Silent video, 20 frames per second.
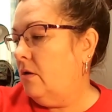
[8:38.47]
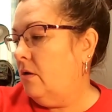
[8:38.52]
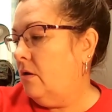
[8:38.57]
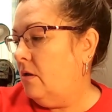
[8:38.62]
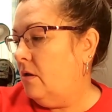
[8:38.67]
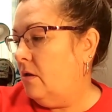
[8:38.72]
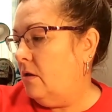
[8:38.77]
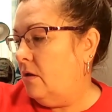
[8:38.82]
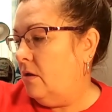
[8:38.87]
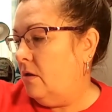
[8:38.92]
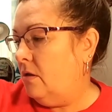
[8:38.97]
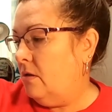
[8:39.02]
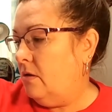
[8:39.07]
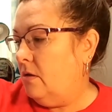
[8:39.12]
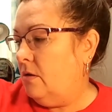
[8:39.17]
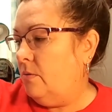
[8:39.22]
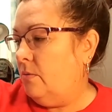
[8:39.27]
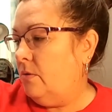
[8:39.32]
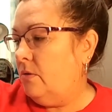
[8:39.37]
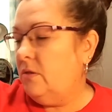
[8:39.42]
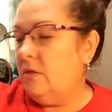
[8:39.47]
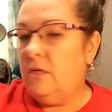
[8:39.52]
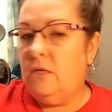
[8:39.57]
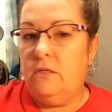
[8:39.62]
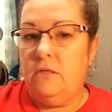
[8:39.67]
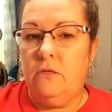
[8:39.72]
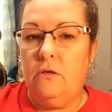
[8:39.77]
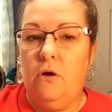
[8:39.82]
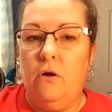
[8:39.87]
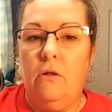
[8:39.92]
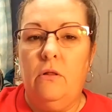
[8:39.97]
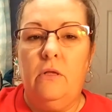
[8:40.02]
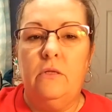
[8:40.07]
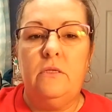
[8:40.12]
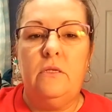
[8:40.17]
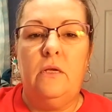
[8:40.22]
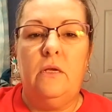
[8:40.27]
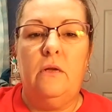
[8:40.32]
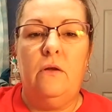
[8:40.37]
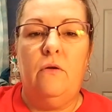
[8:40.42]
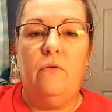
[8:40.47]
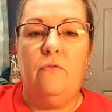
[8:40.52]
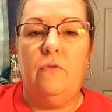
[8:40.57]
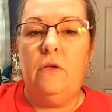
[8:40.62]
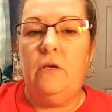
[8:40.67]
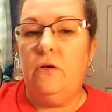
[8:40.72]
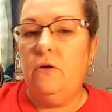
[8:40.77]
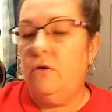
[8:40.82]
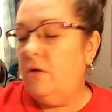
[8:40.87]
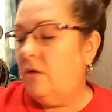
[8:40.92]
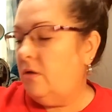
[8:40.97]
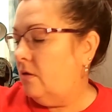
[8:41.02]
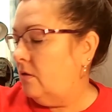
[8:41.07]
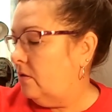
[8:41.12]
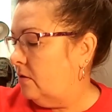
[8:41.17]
I'll set Scarlet's head over here